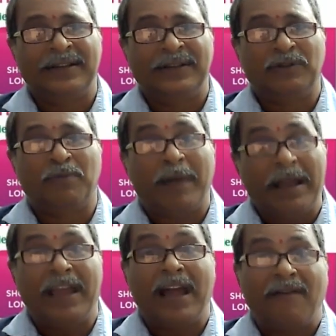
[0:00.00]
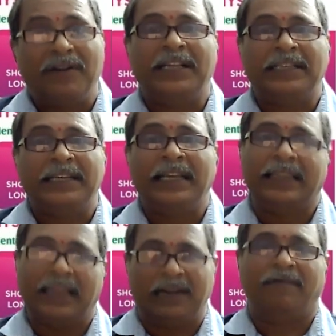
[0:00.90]
So my way of teaching
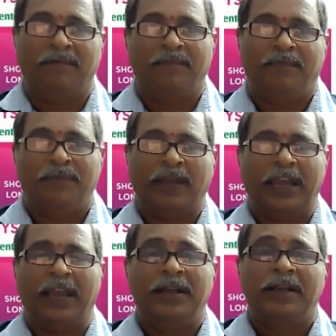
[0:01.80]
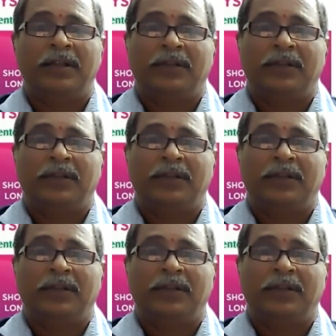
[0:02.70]
in that, okay.